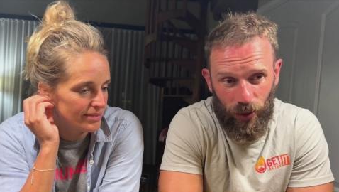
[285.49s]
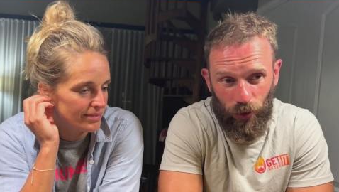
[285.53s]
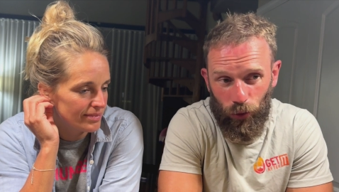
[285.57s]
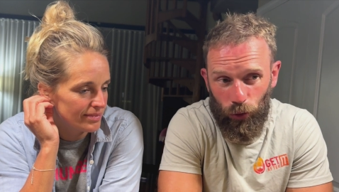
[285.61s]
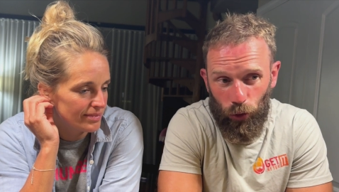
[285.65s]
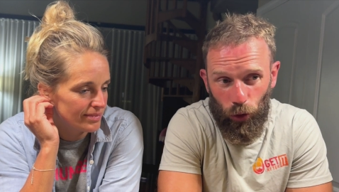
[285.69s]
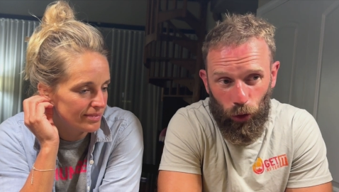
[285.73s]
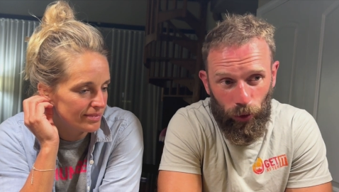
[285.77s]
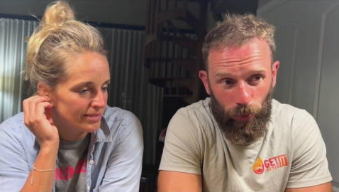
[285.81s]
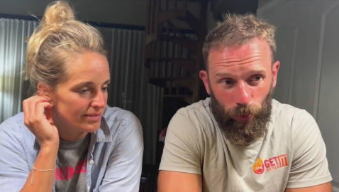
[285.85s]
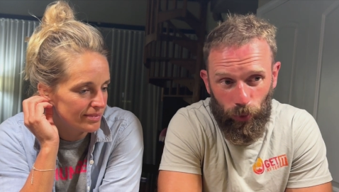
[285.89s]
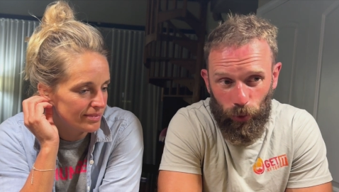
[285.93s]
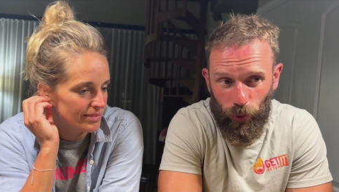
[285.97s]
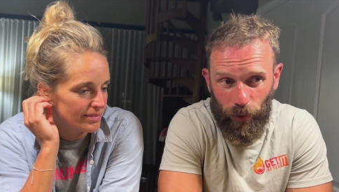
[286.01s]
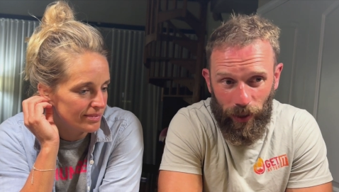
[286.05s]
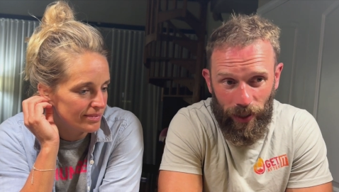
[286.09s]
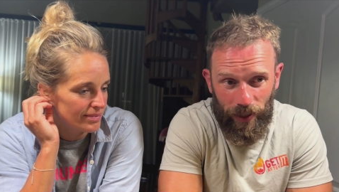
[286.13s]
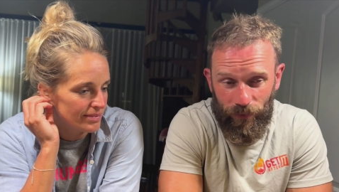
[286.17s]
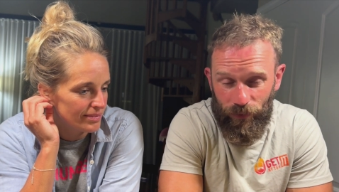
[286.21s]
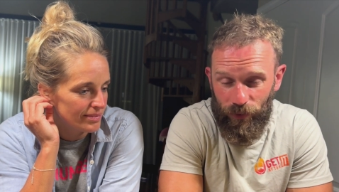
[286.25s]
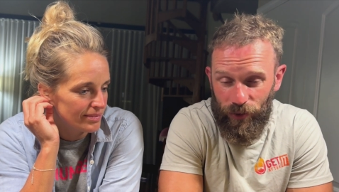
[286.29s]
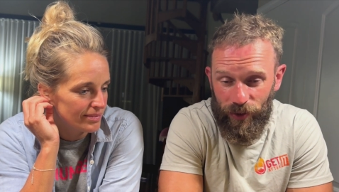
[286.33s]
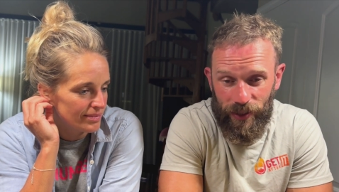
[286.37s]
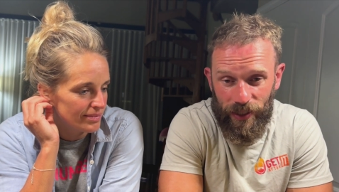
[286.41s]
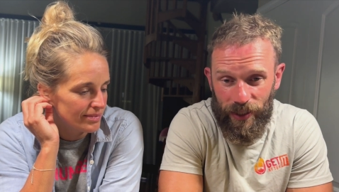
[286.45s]
Speaker 1: a normal
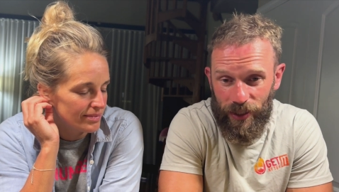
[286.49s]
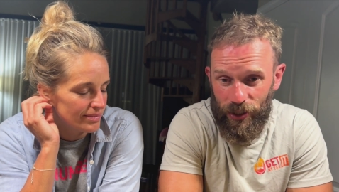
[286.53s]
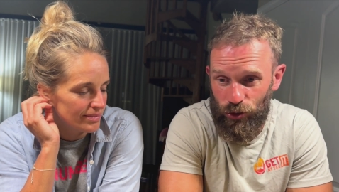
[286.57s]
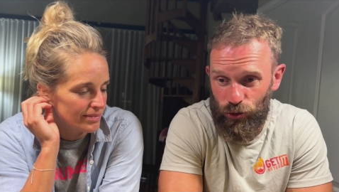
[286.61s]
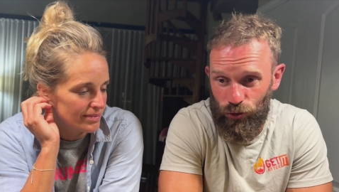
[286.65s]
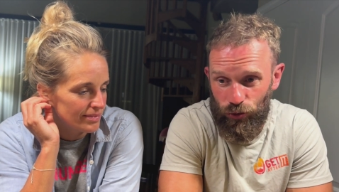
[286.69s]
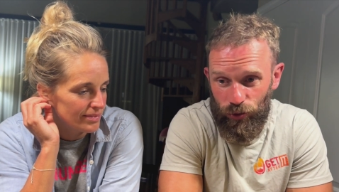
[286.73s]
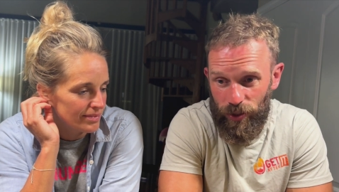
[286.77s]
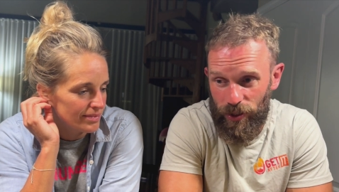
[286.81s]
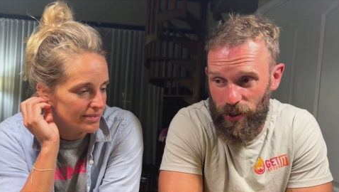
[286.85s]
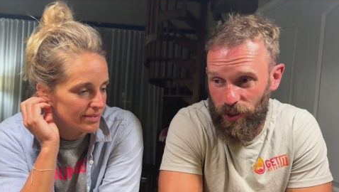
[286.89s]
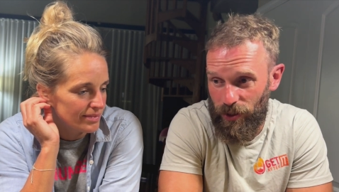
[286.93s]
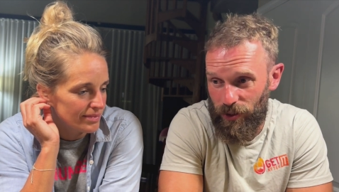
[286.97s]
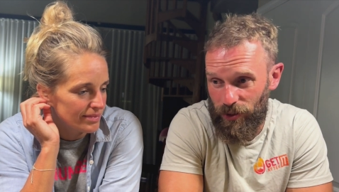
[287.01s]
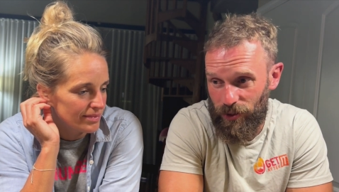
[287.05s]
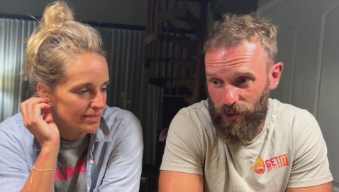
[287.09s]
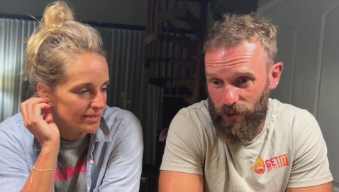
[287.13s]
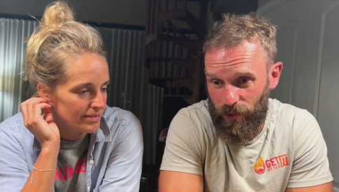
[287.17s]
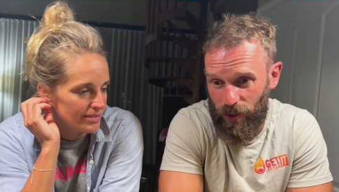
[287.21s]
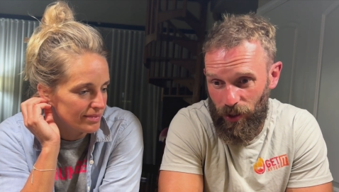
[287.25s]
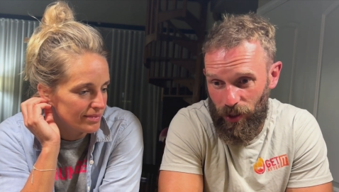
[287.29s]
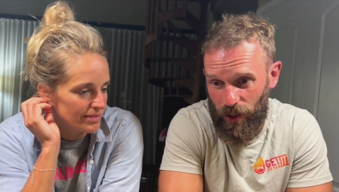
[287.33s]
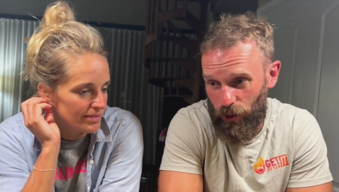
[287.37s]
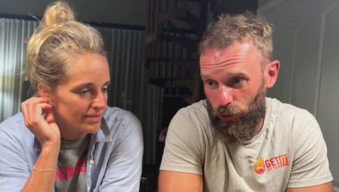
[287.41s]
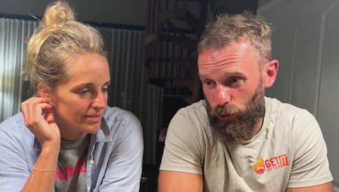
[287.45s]
everyday street
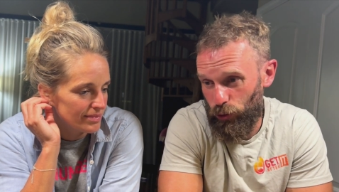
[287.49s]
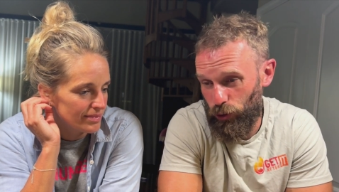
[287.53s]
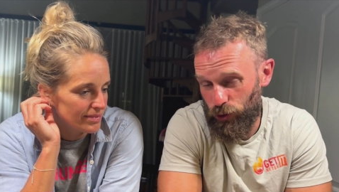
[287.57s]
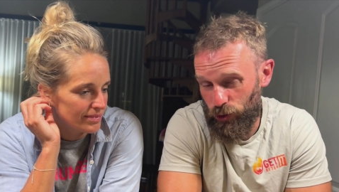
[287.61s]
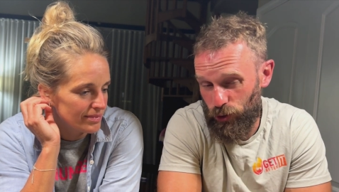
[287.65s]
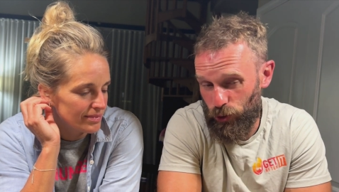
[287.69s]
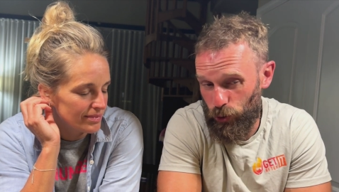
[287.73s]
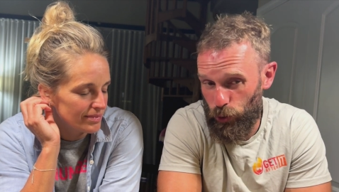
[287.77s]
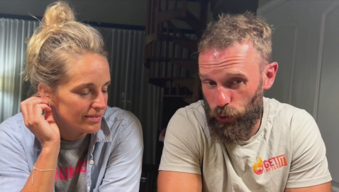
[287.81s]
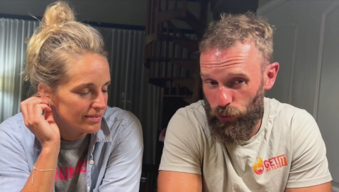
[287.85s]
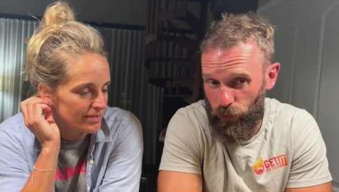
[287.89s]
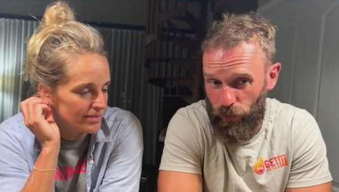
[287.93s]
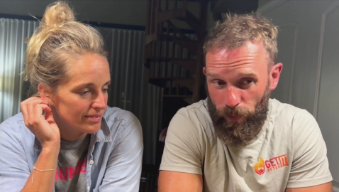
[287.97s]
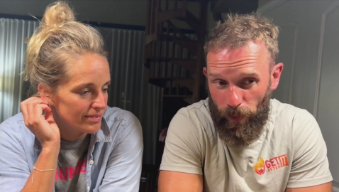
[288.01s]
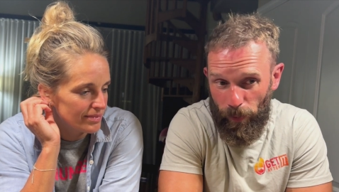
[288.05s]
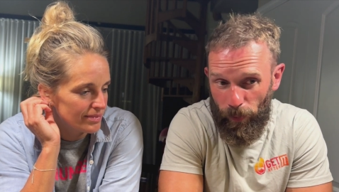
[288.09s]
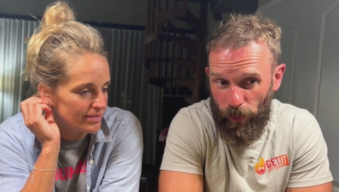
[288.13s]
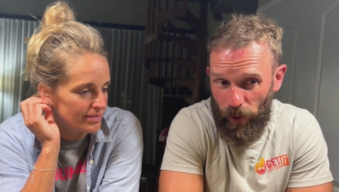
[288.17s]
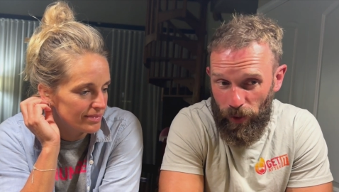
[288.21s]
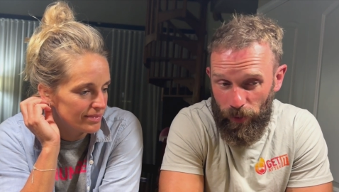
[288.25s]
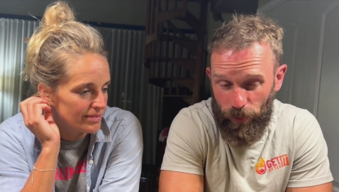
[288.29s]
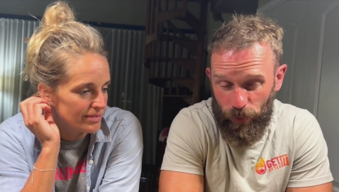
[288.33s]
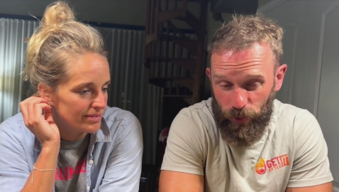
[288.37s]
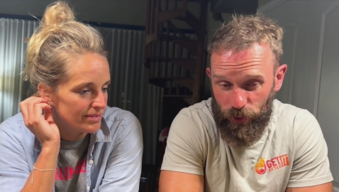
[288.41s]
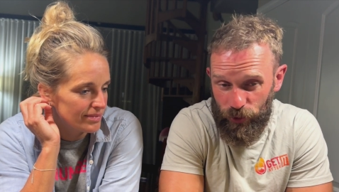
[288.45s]
across the road from a
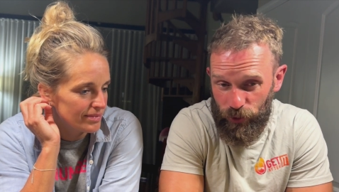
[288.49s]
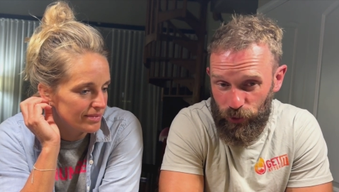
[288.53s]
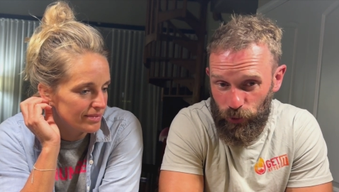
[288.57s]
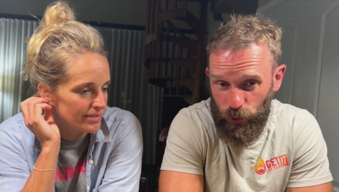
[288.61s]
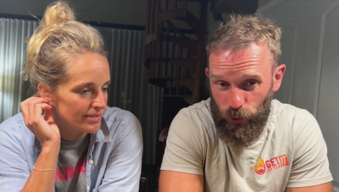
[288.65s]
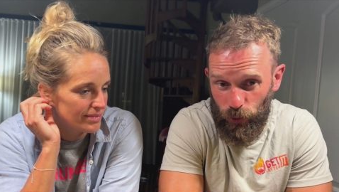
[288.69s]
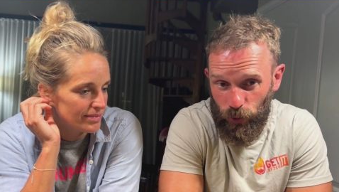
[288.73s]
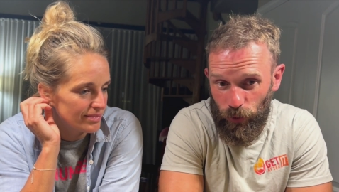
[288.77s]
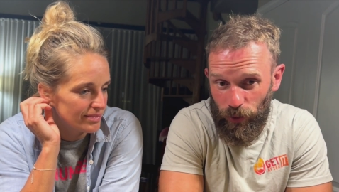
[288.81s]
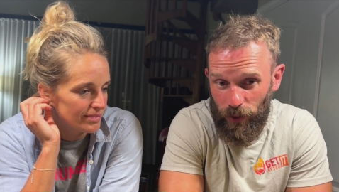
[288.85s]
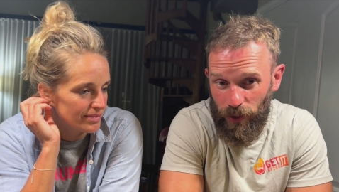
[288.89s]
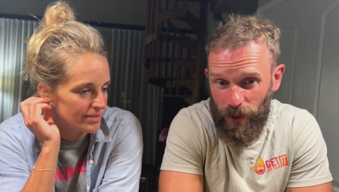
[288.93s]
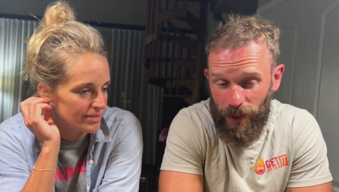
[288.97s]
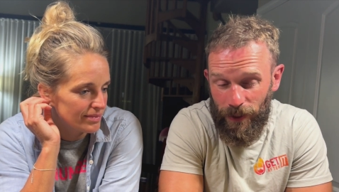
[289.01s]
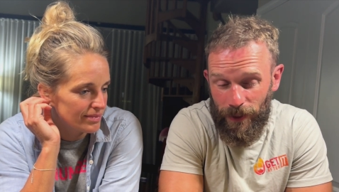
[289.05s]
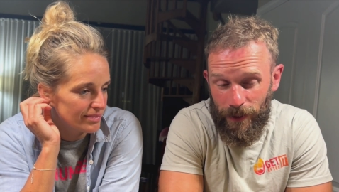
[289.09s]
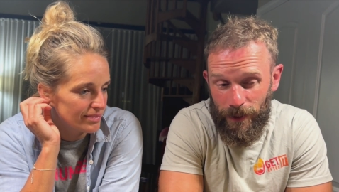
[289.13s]
primary school